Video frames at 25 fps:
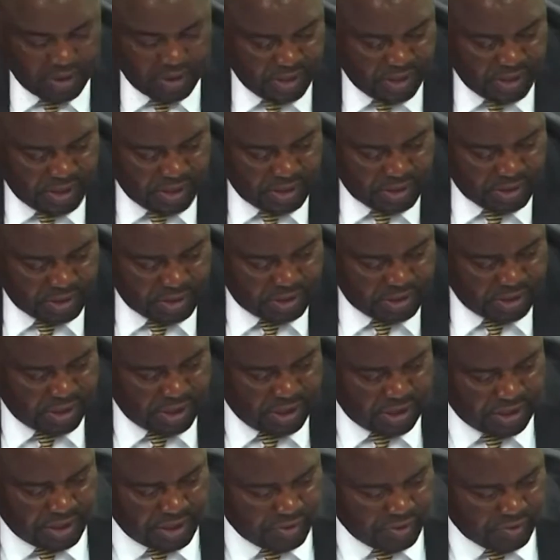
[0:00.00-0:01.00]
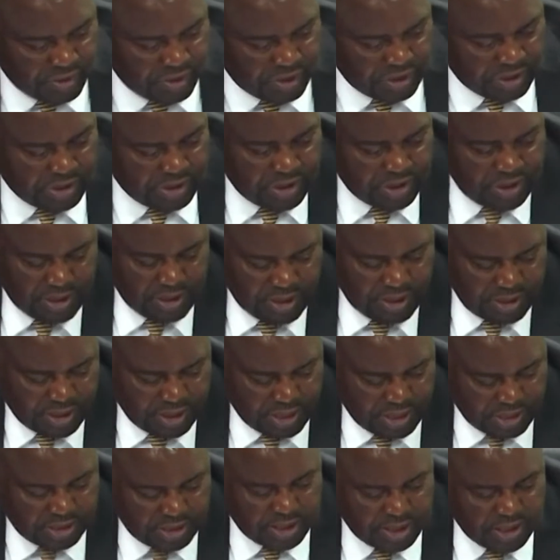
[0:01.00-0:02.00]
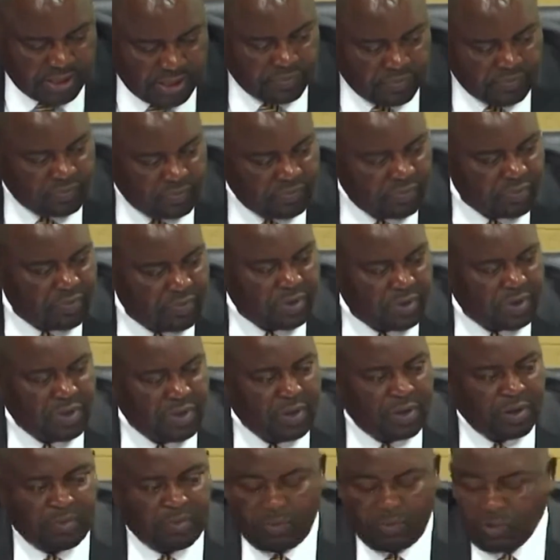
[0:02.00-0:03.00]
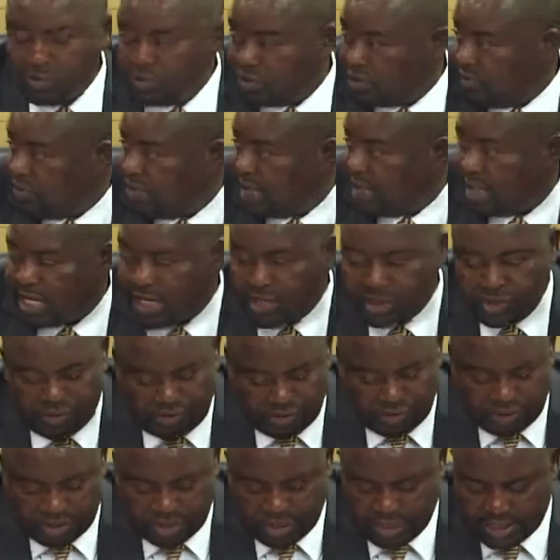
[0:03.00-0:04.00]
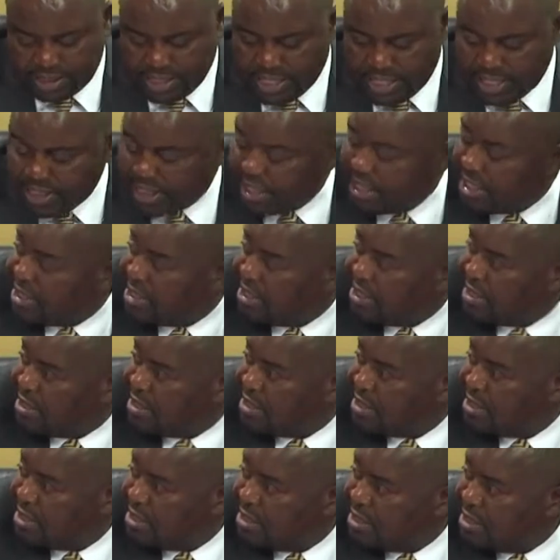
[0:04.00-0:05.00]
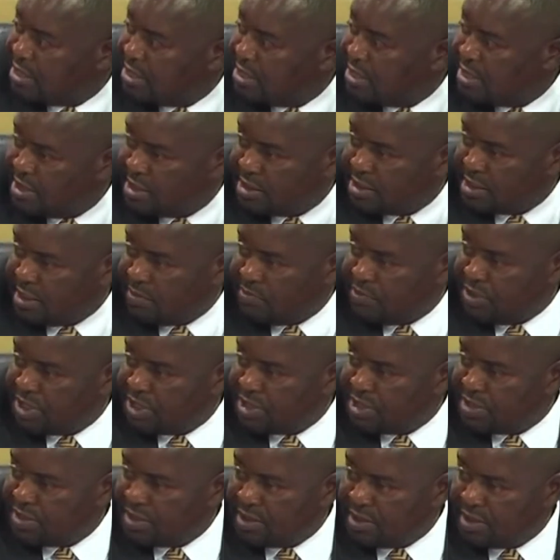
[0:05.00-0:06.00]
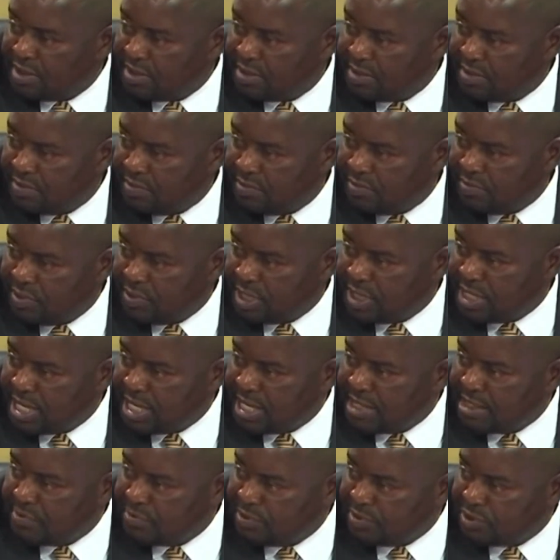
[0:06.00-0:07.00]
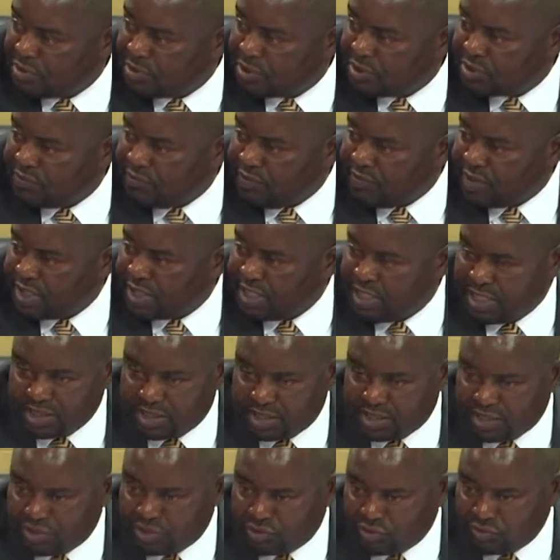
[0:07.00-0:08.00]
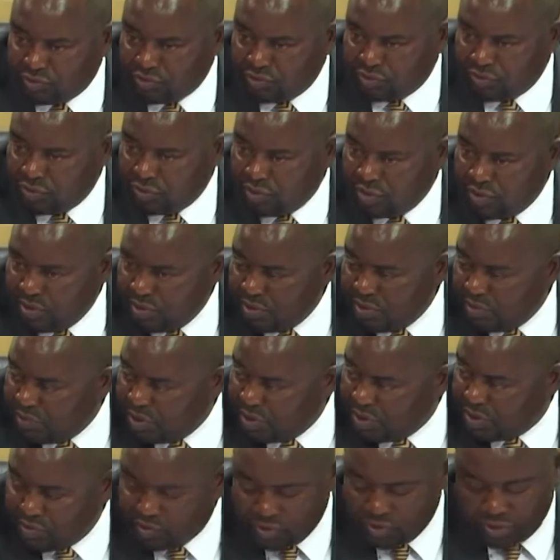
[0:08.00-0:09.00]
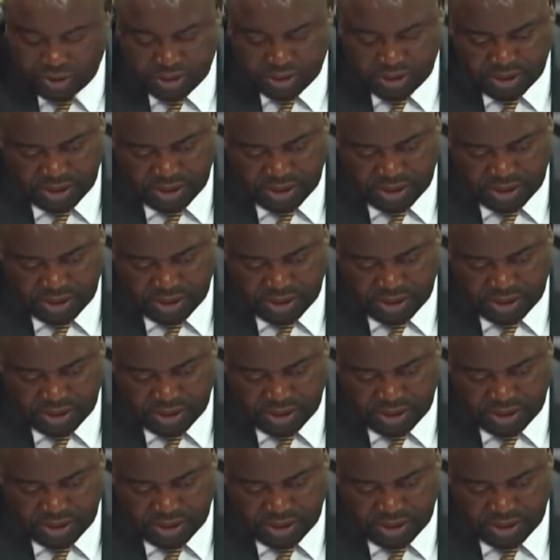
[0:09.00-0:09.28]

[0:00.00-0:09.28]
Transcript: it's a request that most of the councils, the tagging is a bit big, and because very easy to peruse.